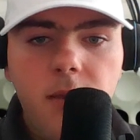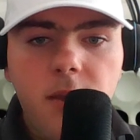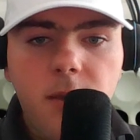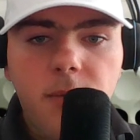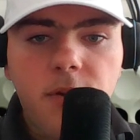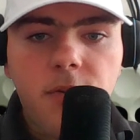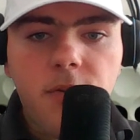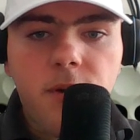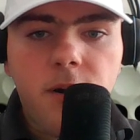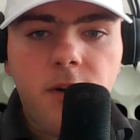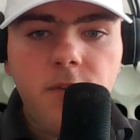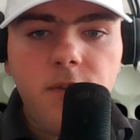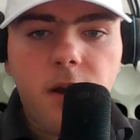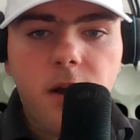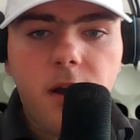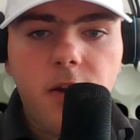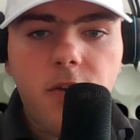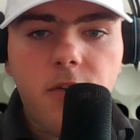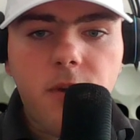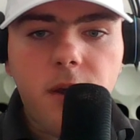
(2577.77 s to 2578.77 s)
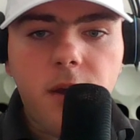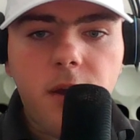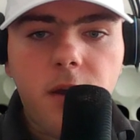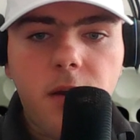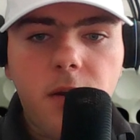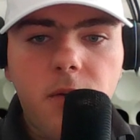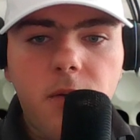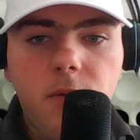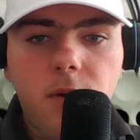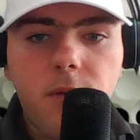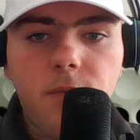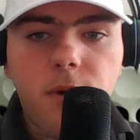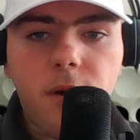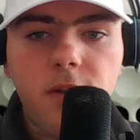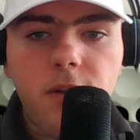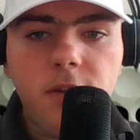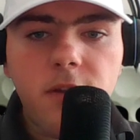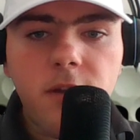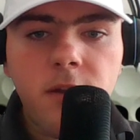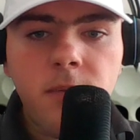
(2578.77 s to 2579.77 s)
Number 12, Andrea
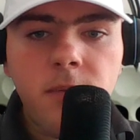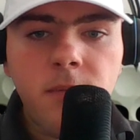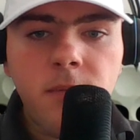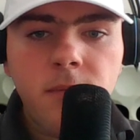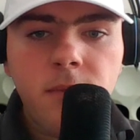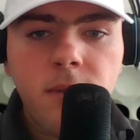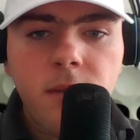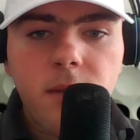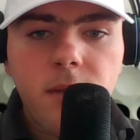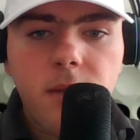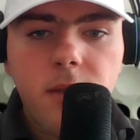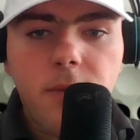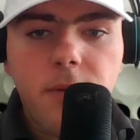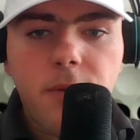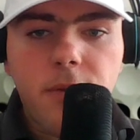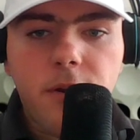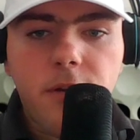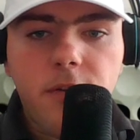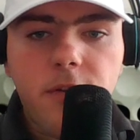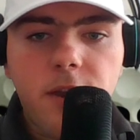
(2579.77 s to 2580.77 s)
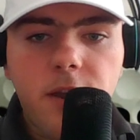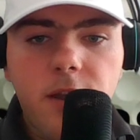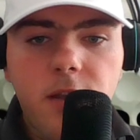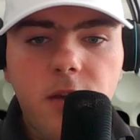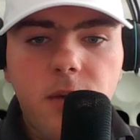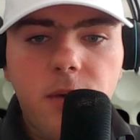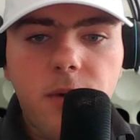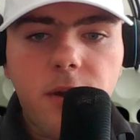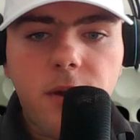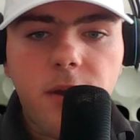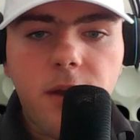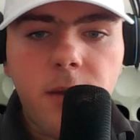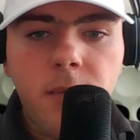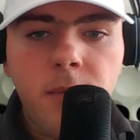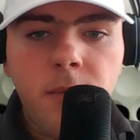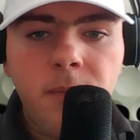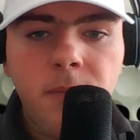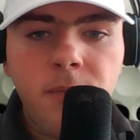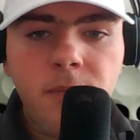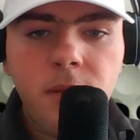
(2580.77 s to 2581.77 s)
Revuelta. Number 13, Lauren
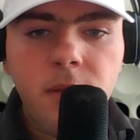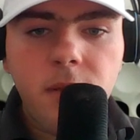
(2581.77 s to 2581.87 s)
Kim.